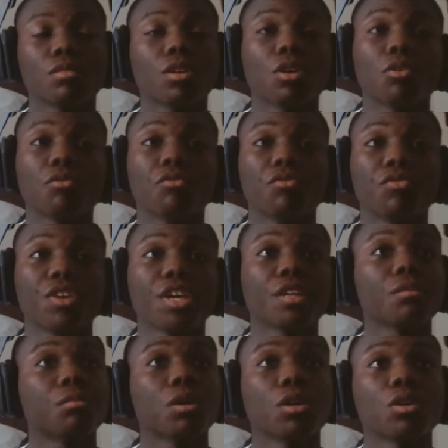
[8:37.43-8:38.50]
Yo,
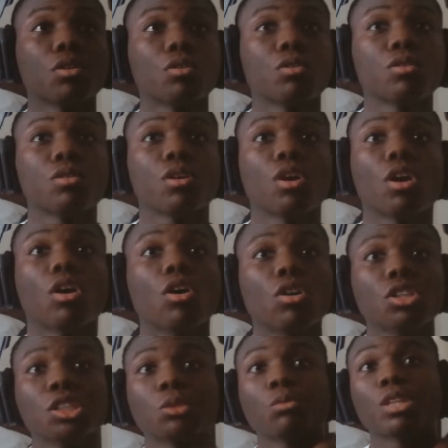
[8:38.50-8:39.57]
Vic, bro.
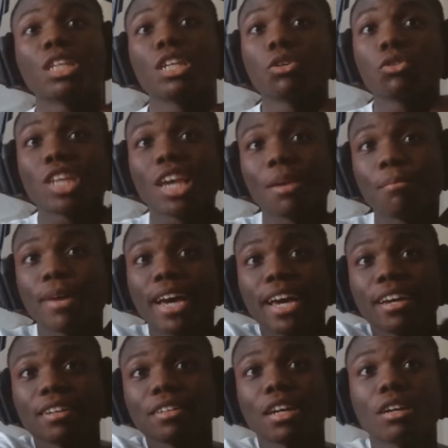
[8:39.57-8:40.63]
Oh, this is when the Eagles came
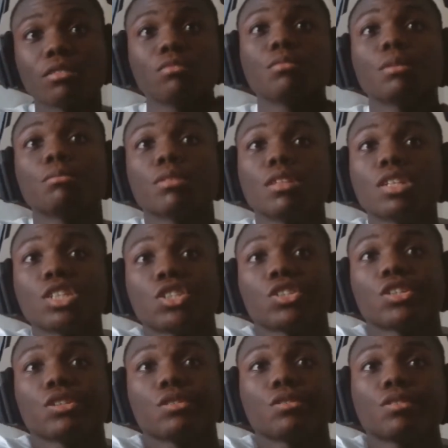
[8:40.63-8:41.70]
back. I remember
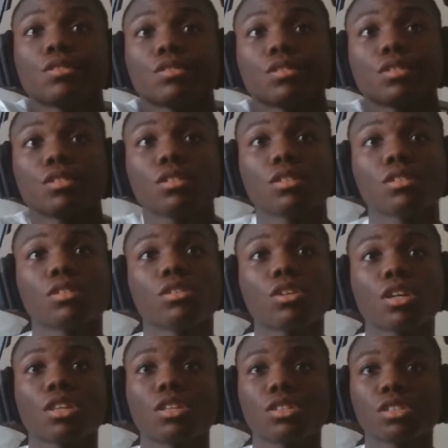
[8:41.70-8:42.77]
this shit.
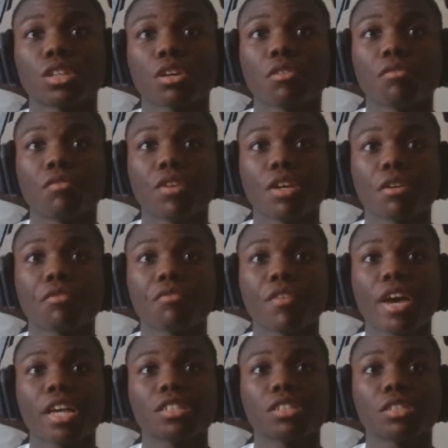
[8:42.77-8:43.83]
Look at this nigga, Vic.
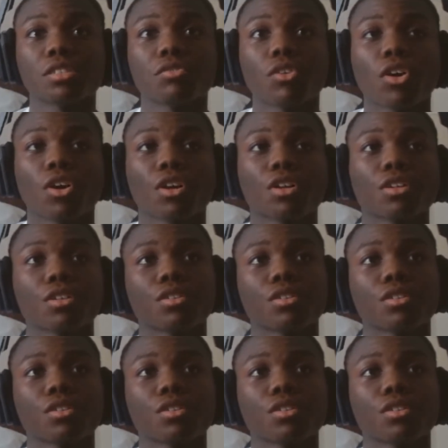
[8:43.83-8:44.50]
Fast as fuck.